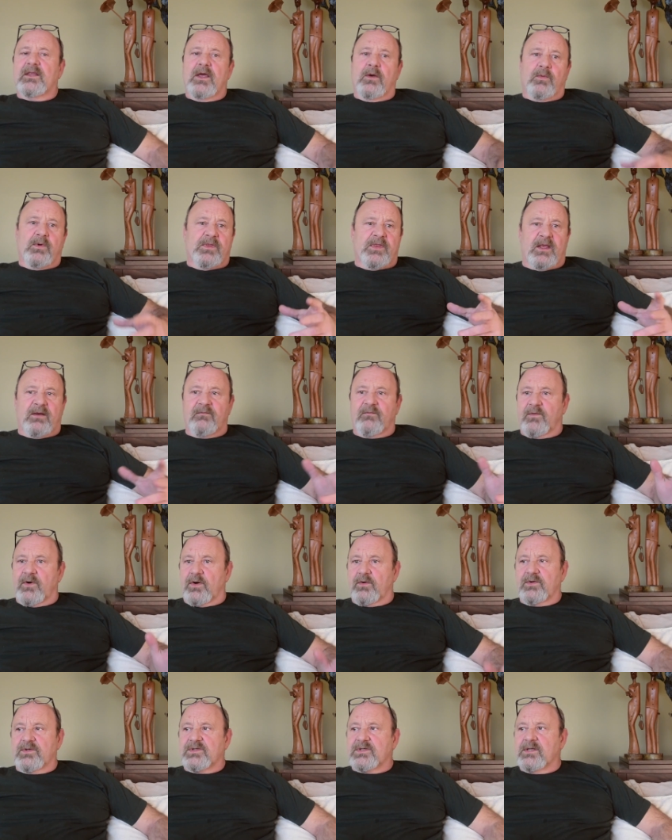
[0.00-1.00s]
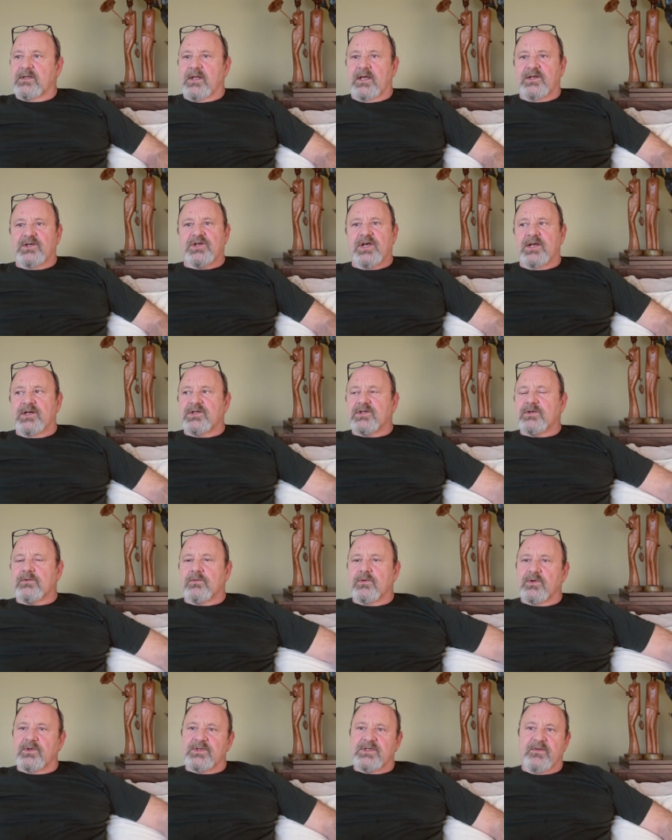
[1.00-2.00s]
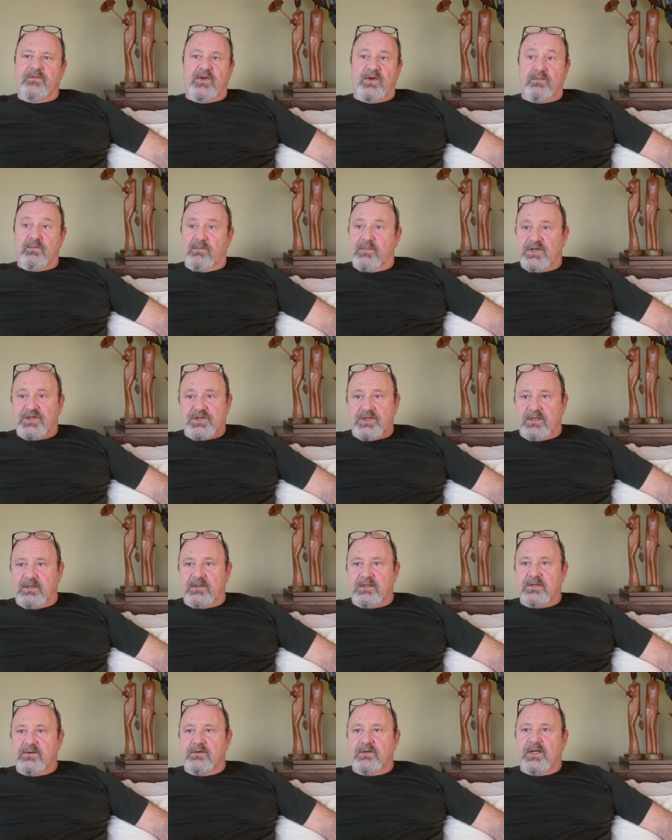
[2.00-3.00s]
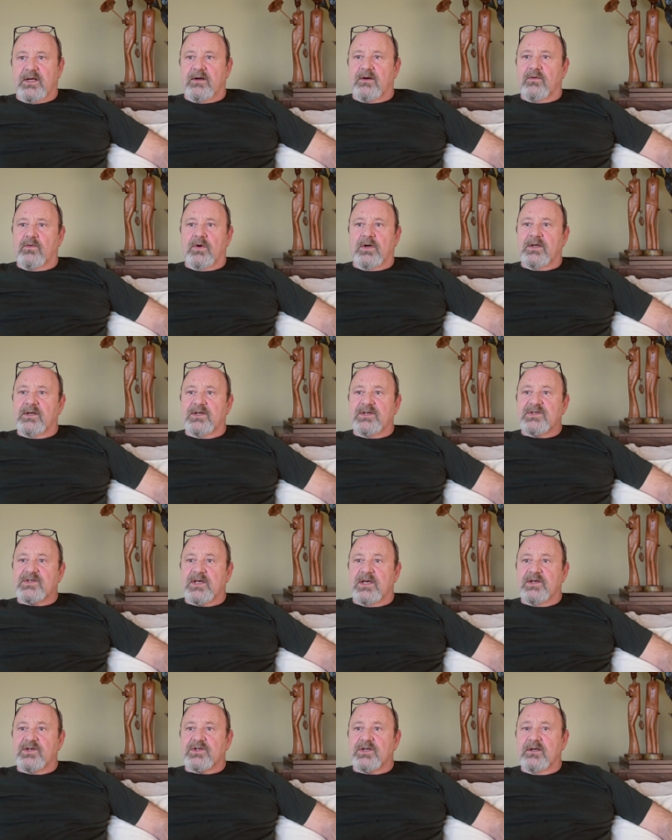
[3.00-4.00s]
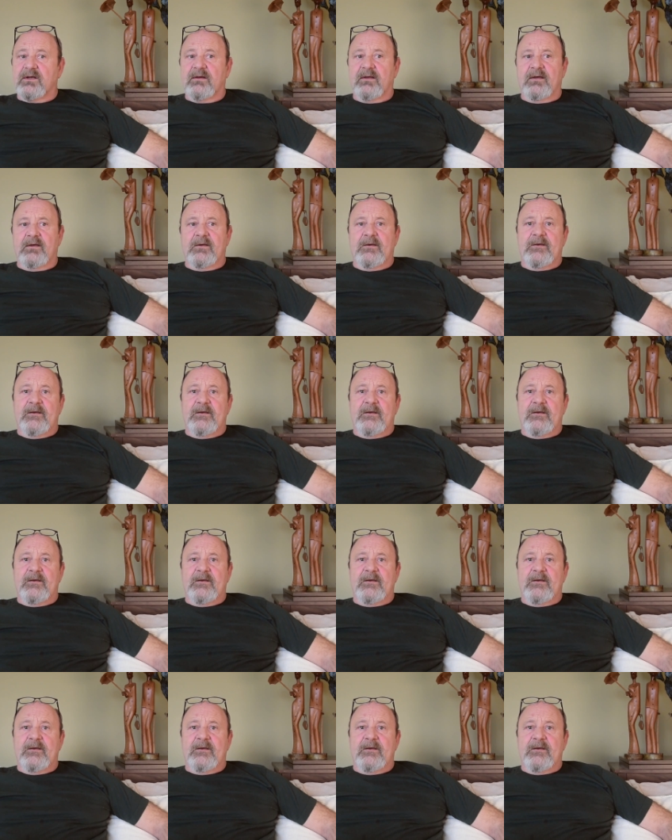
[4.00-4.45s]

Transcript: There were then votes, and they changed the rules of admission to their organization.